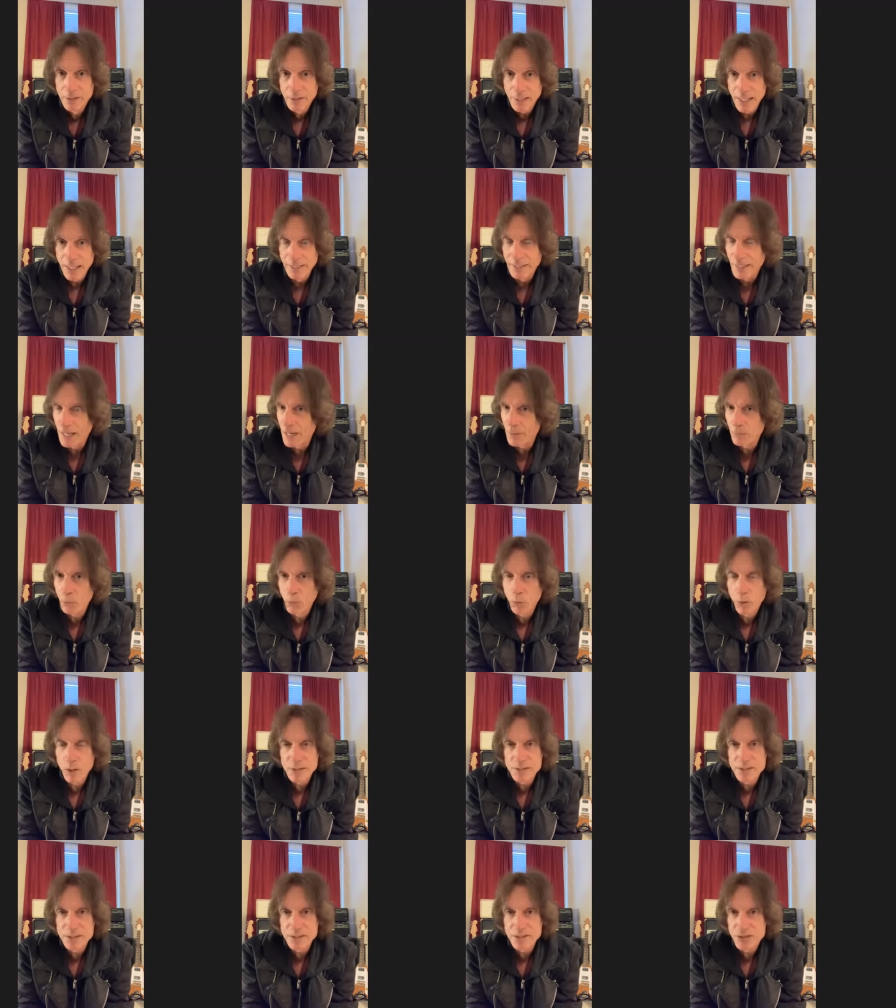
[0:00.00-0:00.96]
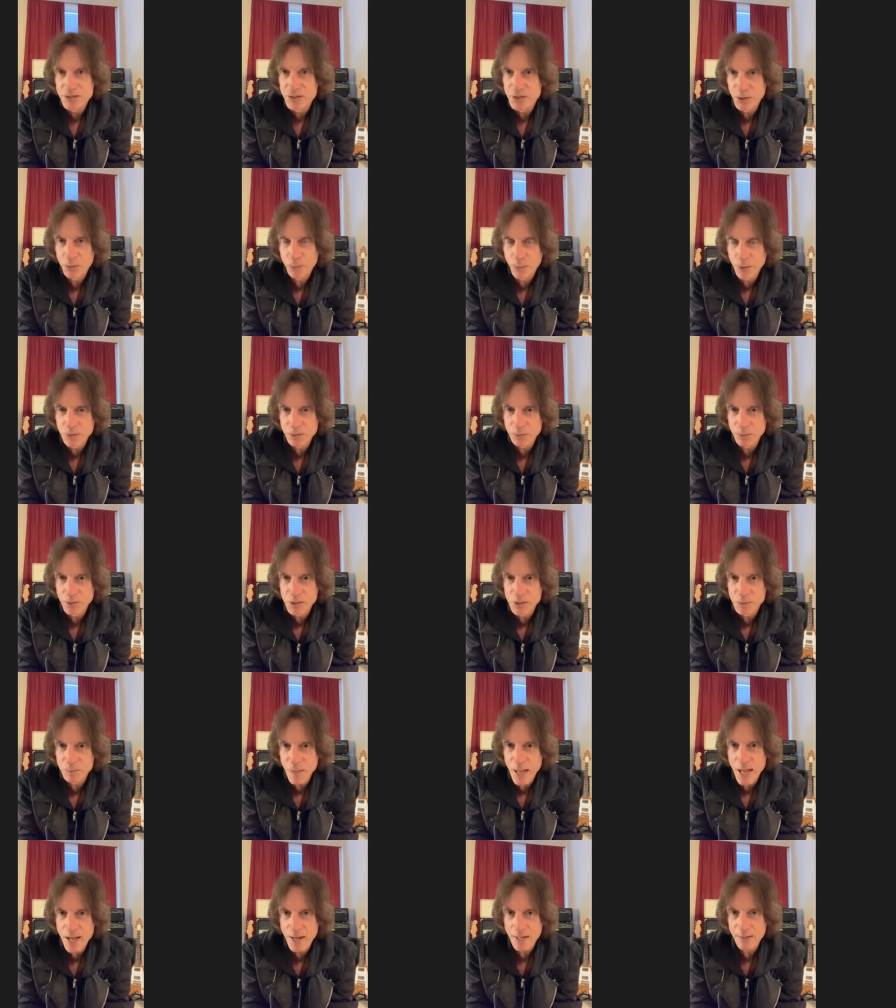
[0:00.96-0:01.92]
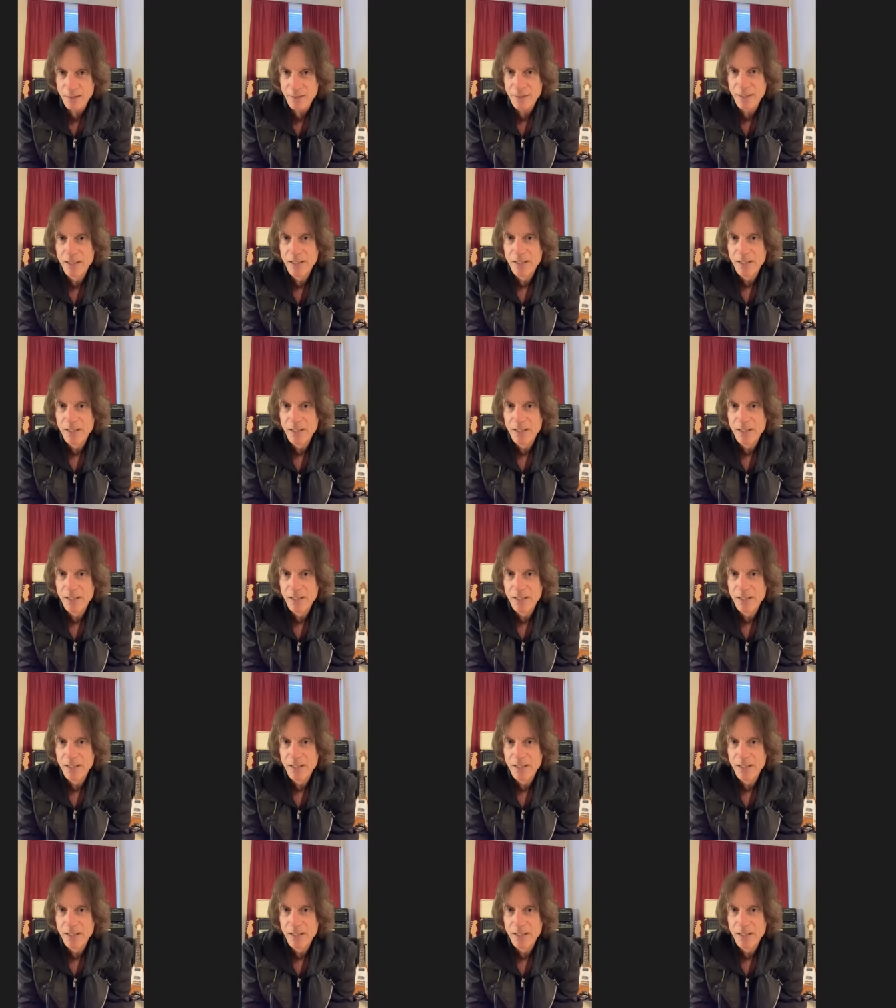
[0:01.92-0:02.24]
and I wasn't sure what to expect.